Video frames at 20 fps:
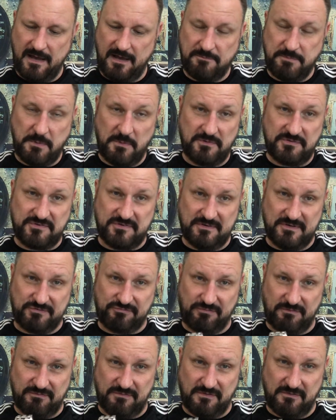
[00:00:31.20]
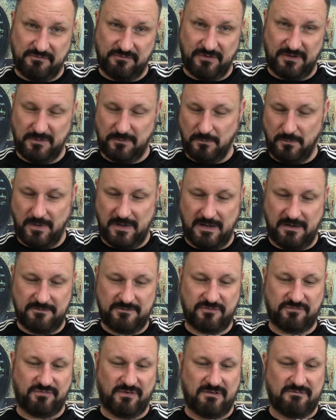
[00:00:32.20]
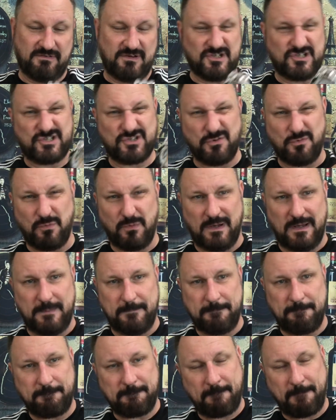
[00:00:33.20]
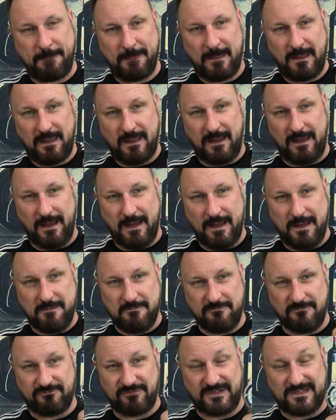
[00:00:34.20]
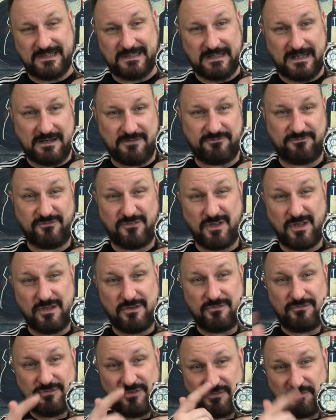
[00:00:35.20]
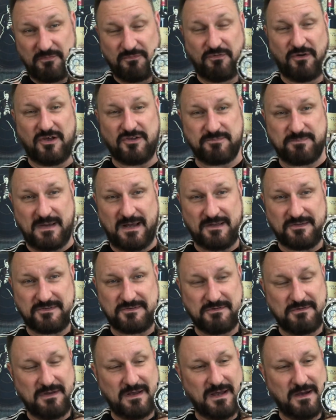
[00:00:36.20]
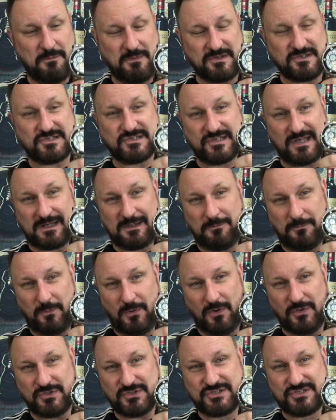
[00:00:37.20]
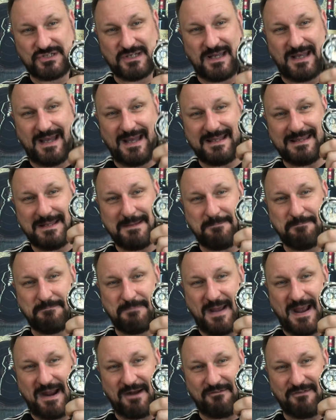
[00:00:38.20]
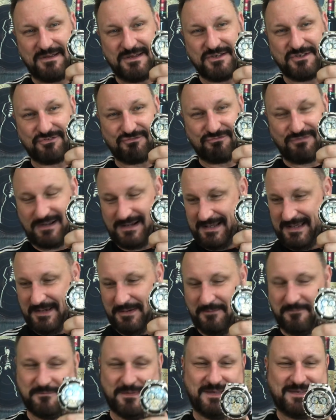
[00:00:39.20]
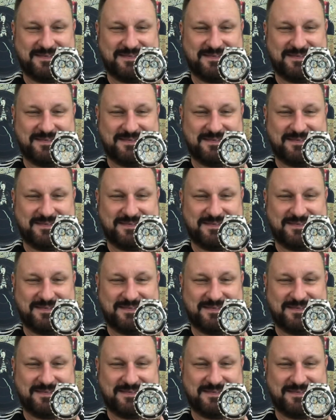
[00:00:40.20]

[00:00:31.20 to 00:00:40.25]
I've been wanting to do this review for a little while. This is a very, very short one. Funny enough, just before I was about to do it, I went to check the watch and the battery has run out.